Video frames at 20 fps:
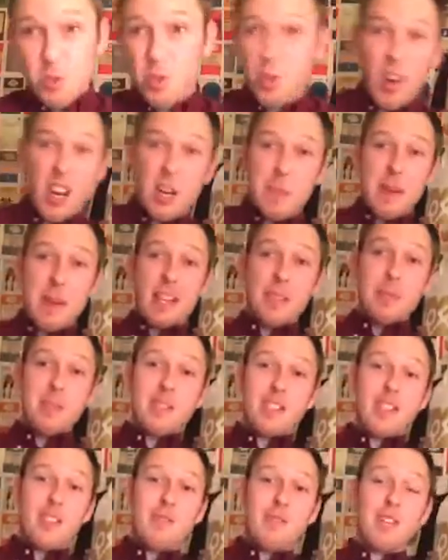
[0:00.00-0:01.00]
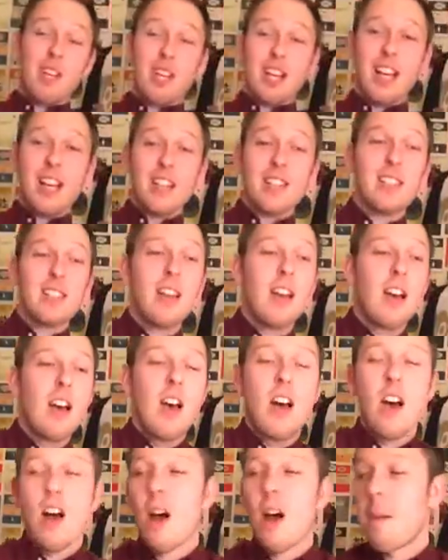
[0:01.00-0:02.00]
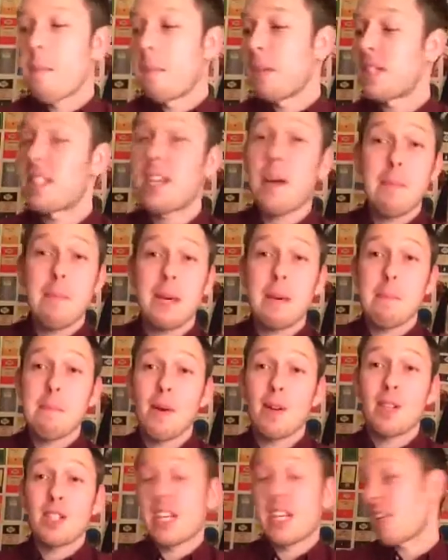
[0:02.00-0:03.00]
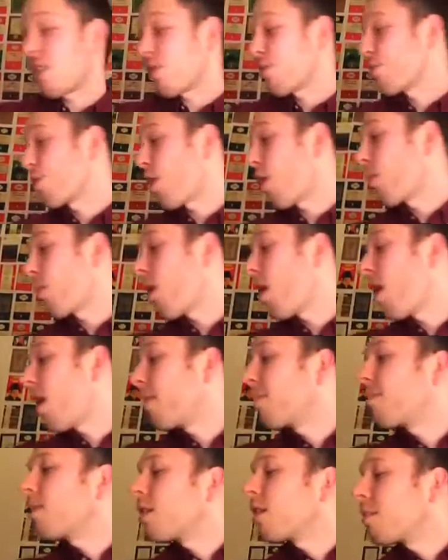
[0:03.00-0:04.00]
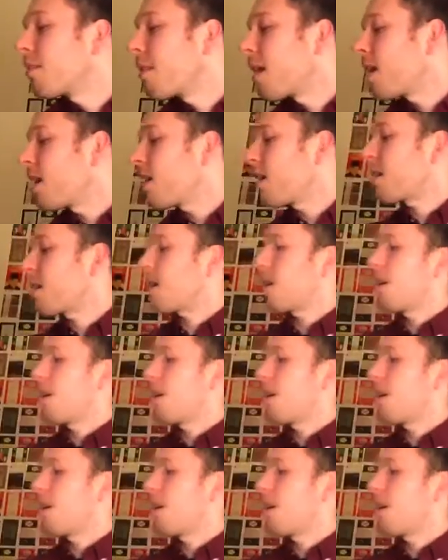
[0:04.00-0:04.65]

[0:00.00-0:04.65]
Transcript: try to make them into something, I guess. But today I'm making bunting, so I'm going to make